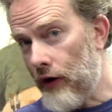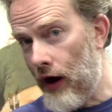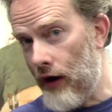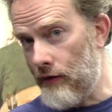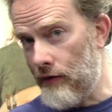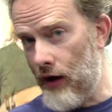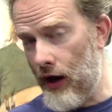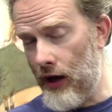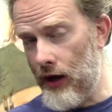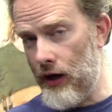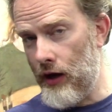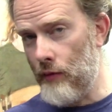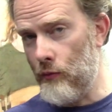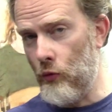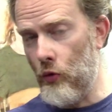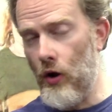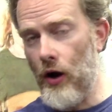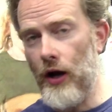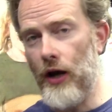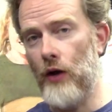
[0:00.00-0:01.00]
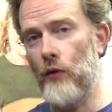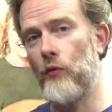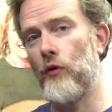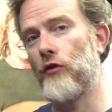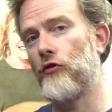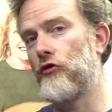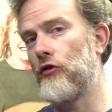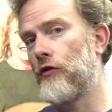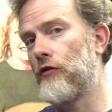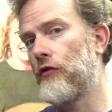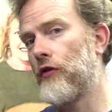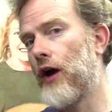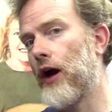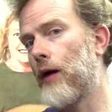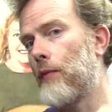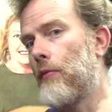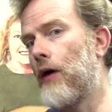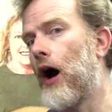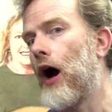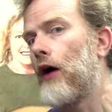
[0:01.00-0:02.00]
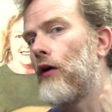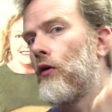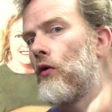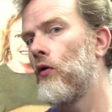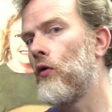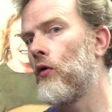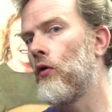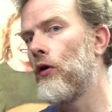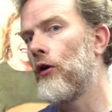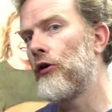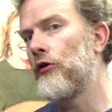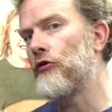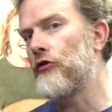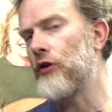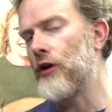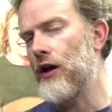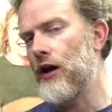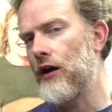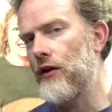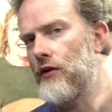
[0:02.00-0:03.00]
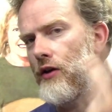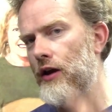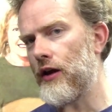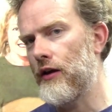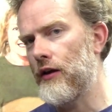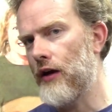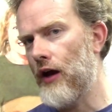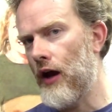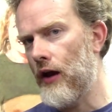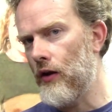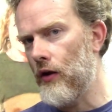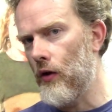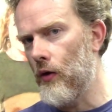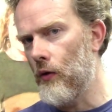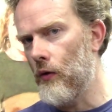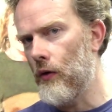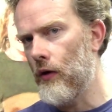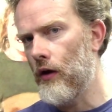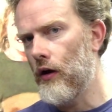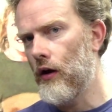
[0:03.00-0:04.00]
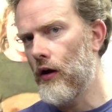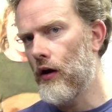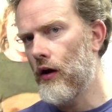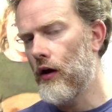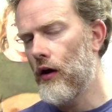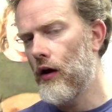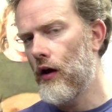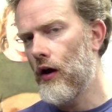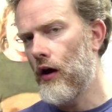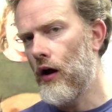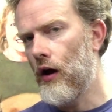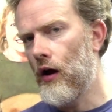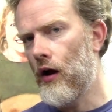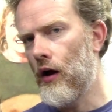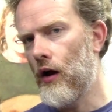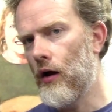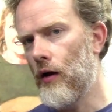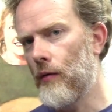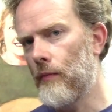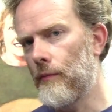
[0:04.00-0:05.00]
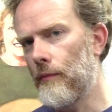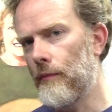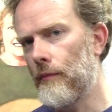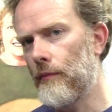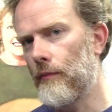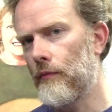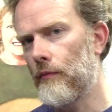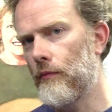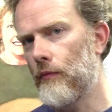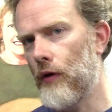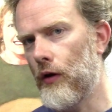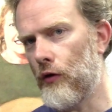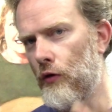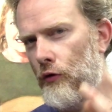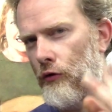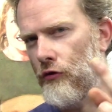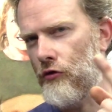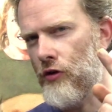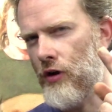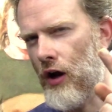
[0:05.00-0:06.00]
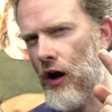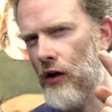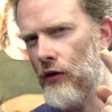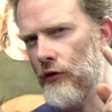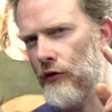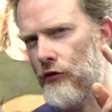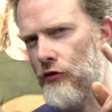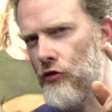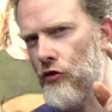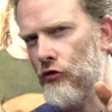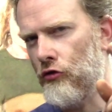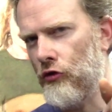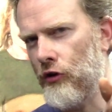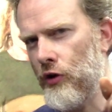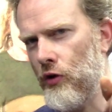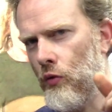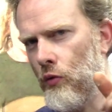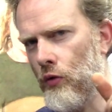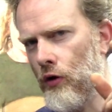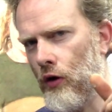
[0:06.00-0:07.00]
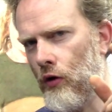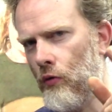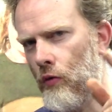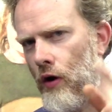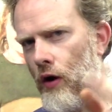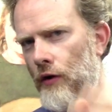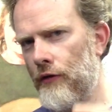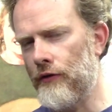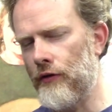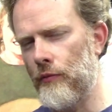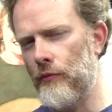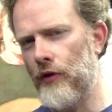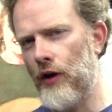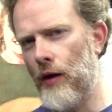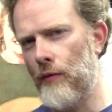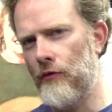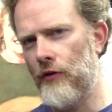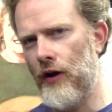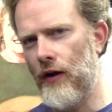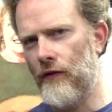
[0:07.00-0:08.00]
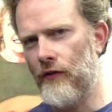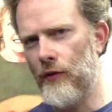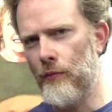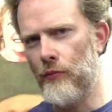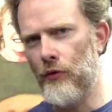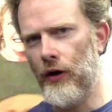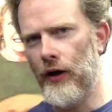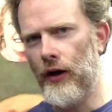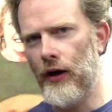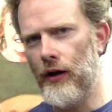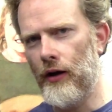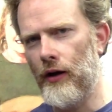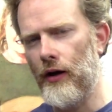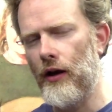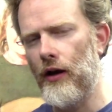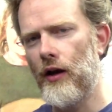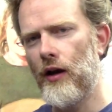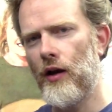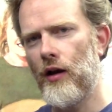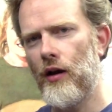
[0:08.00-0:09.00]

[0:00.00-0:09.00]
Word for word: titanium white, with just like Pyrrol Orange and Indian Yellow. Um, And those two colors usually will work well. Sometimes you have to bring in